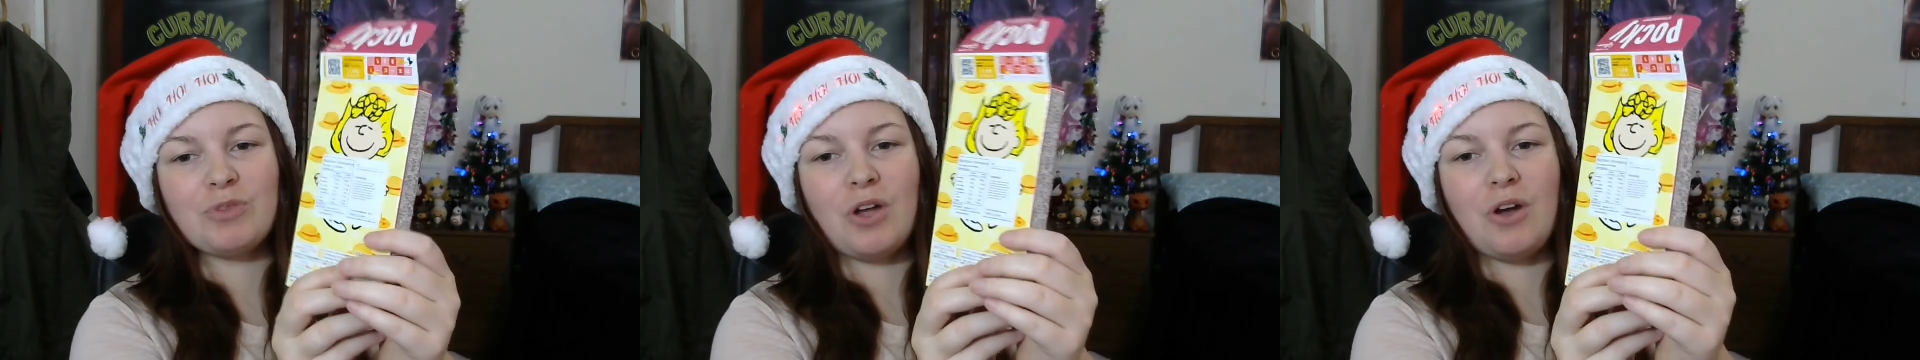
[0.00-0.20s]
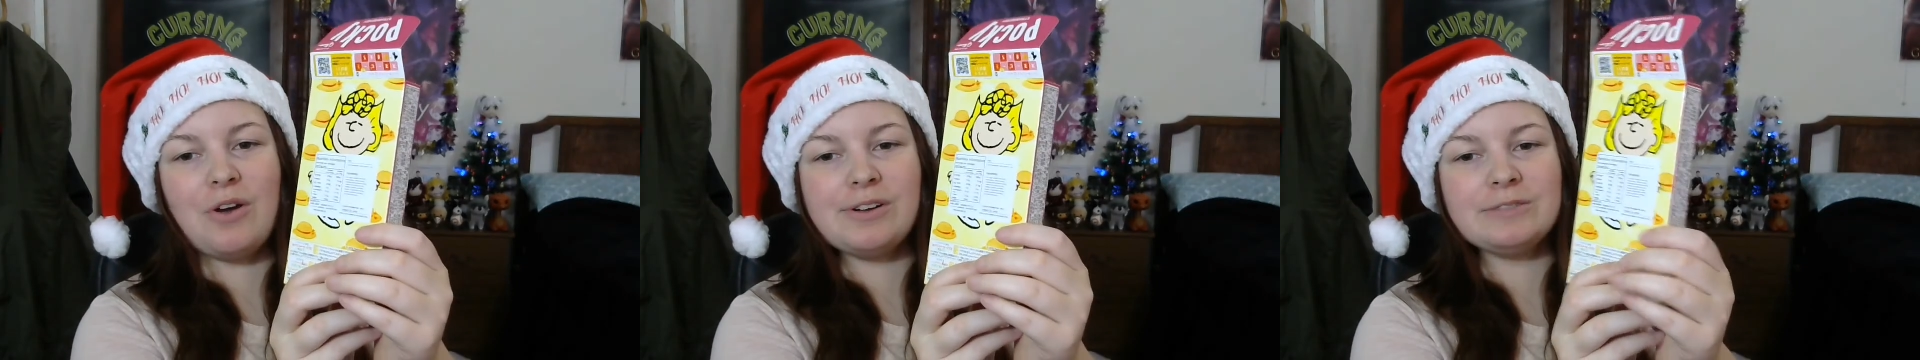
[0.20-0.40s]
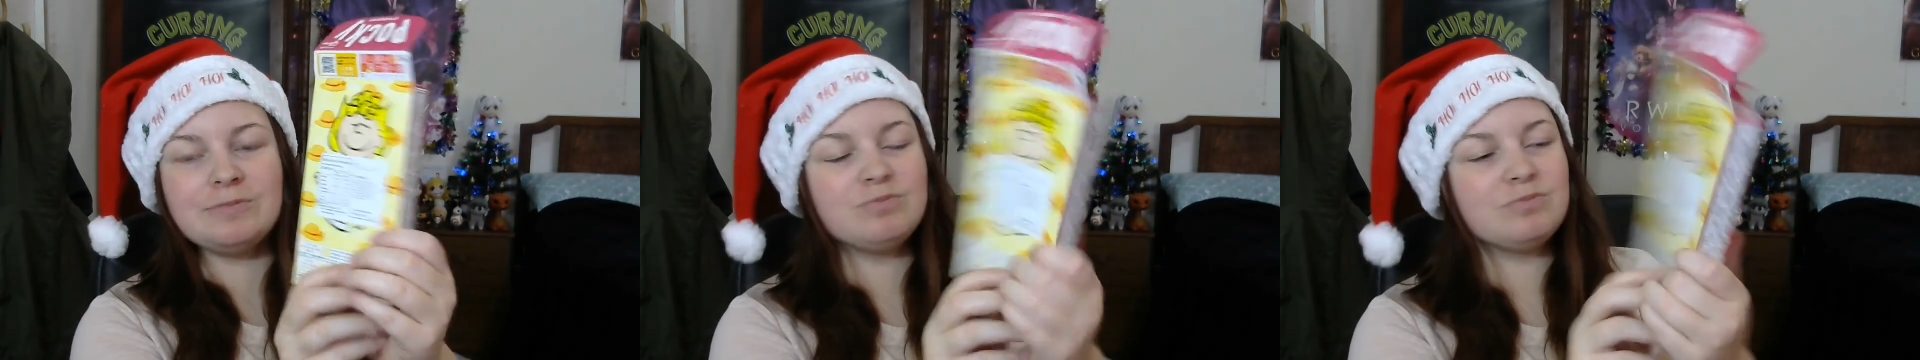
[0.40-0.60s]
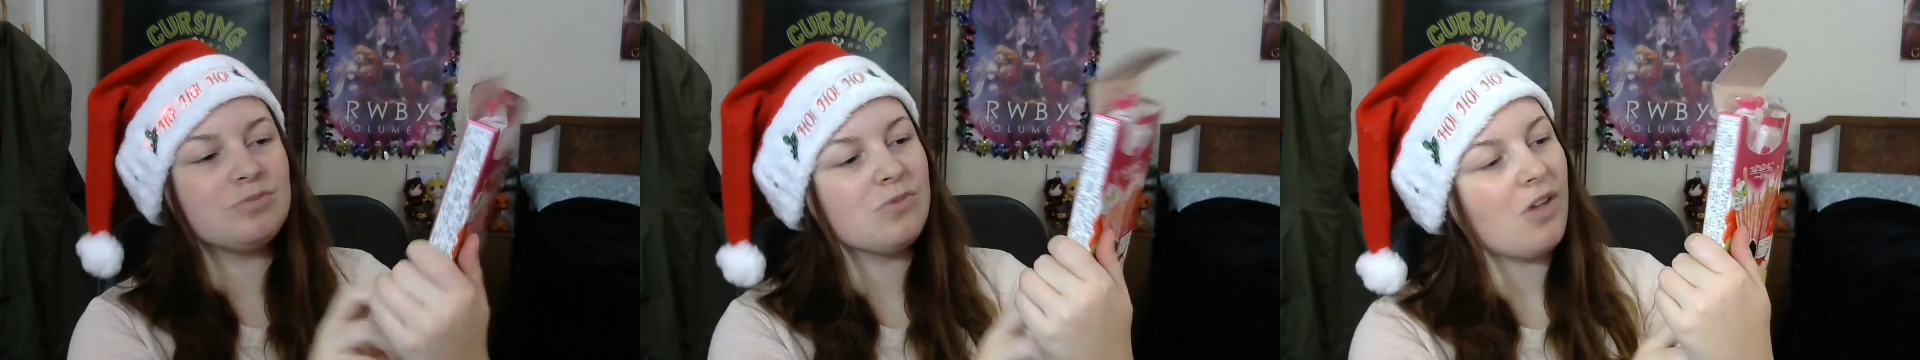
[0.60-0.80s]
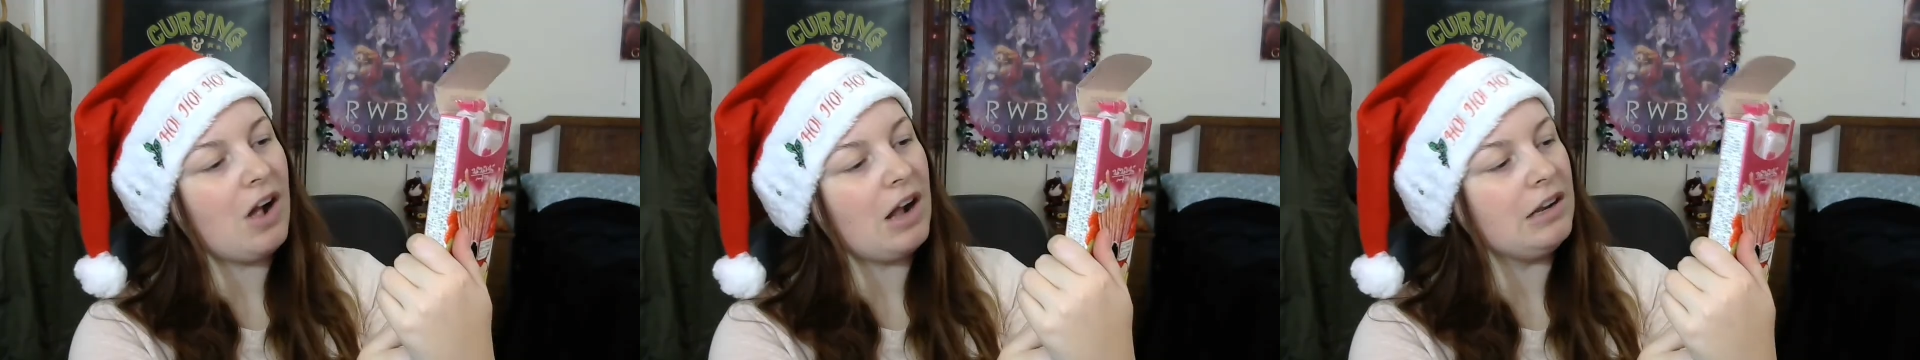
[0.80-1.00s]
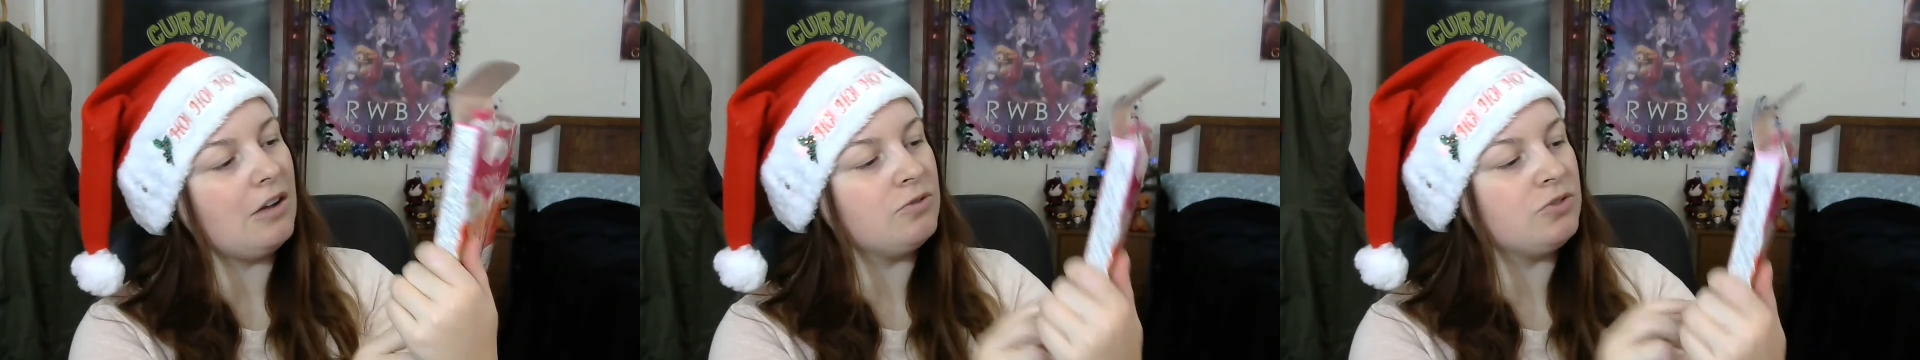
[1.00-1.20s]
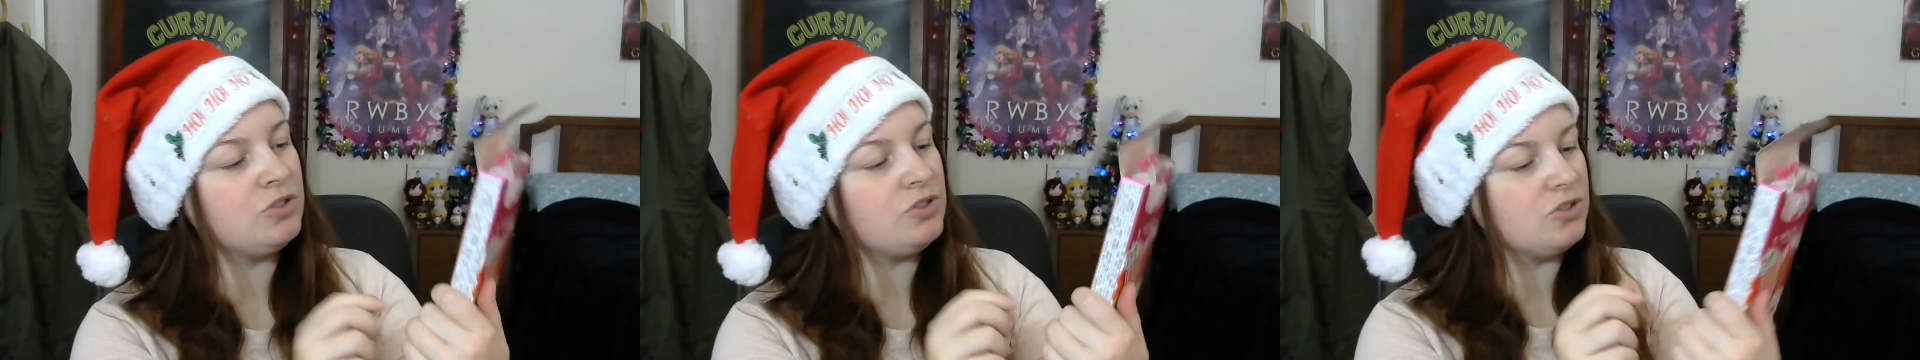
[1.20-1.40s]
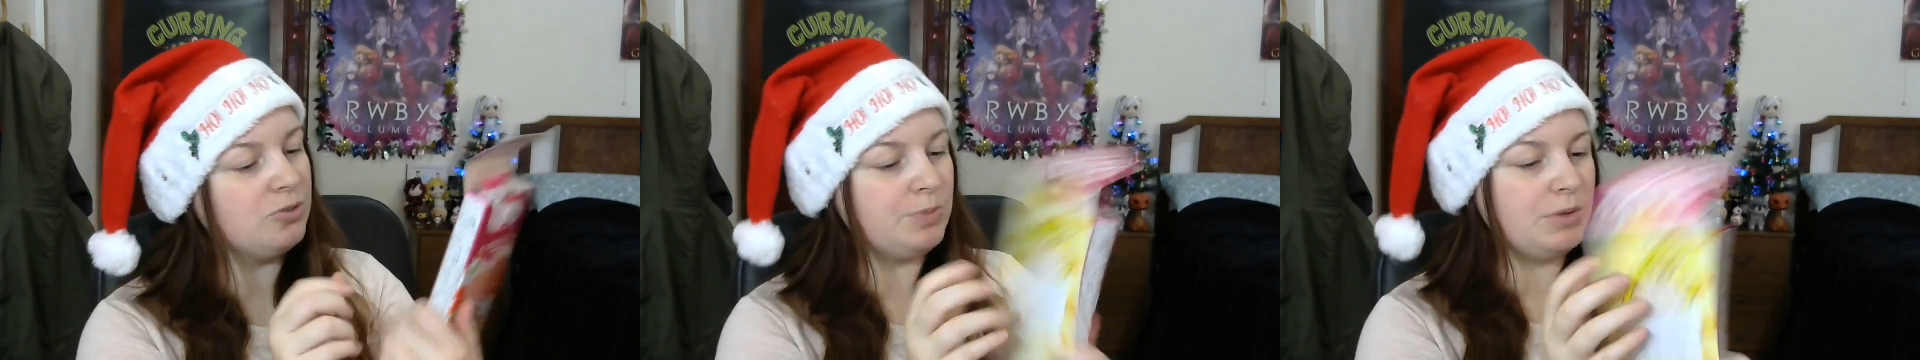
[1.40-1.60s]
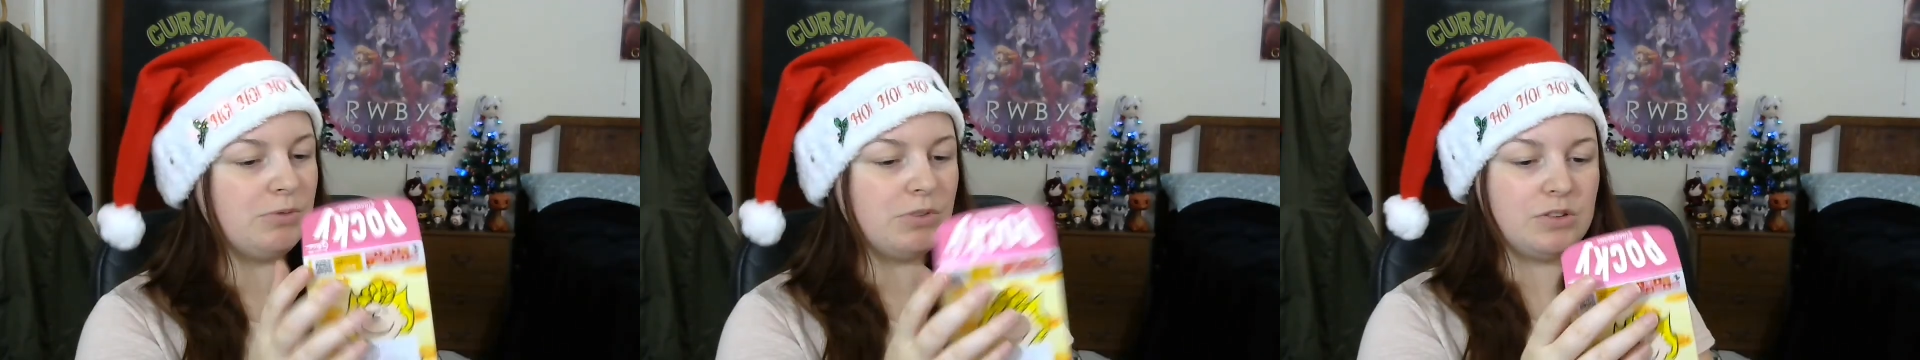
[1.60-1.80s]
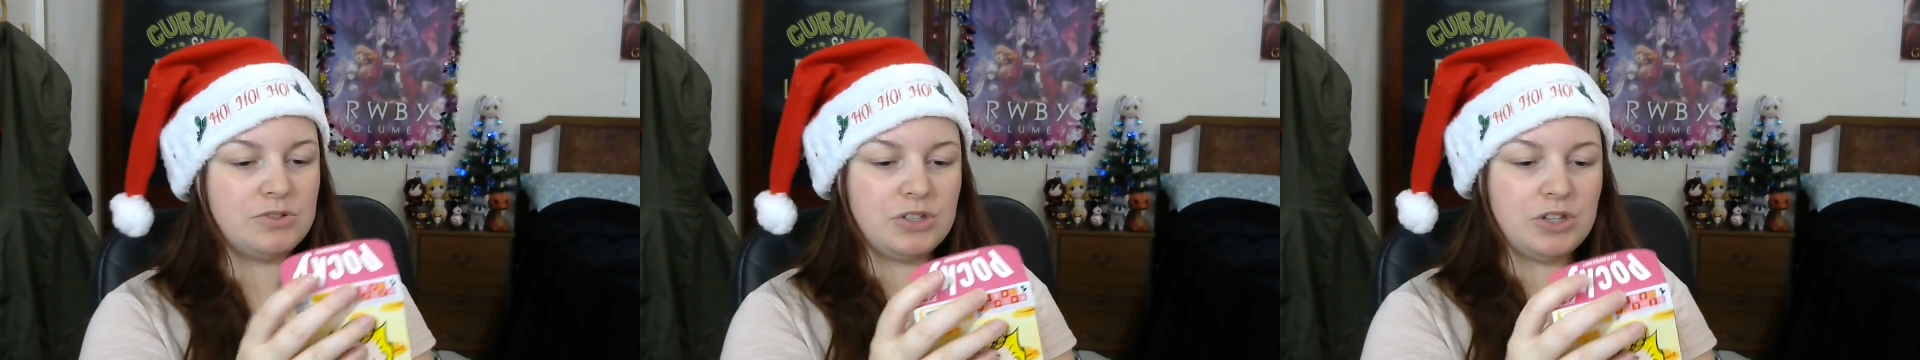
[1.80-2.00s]
Uh, I loved Snoopy
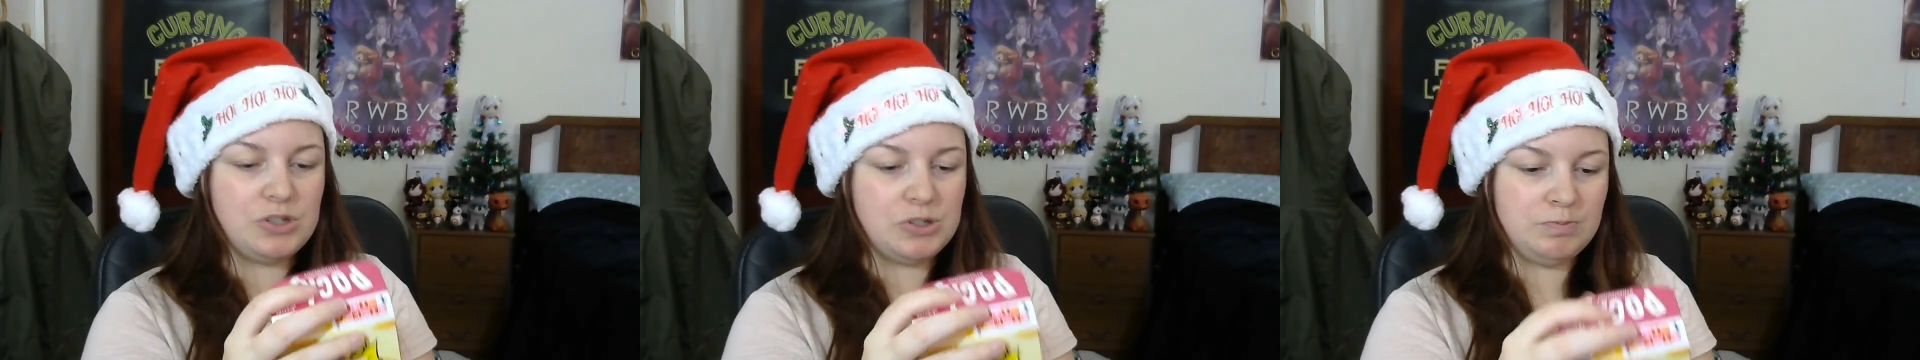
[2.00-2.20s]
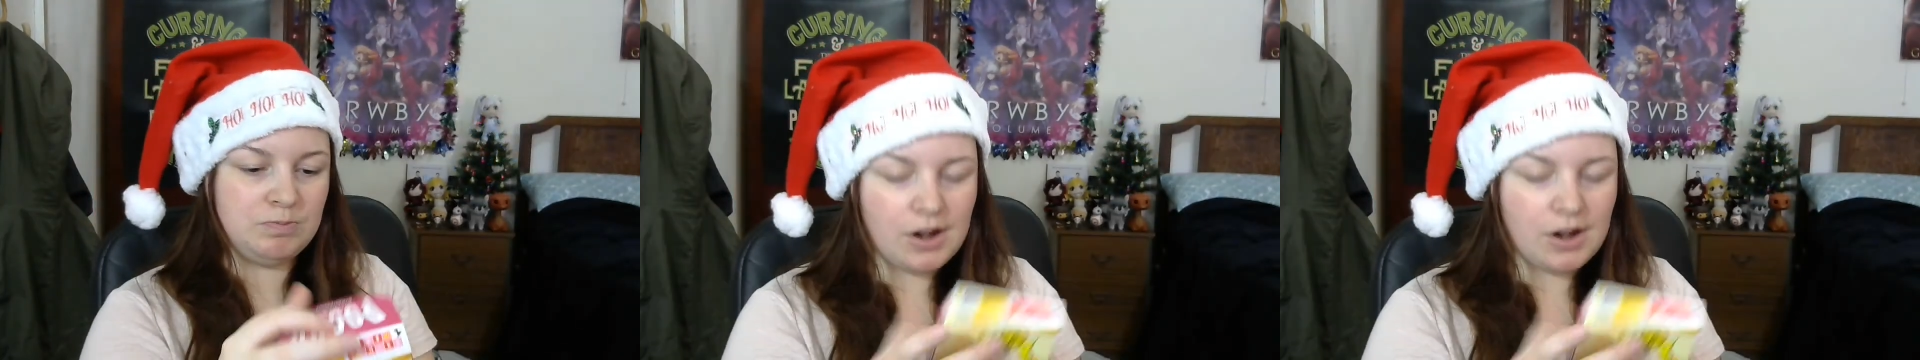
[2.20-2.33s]
when I was a kid.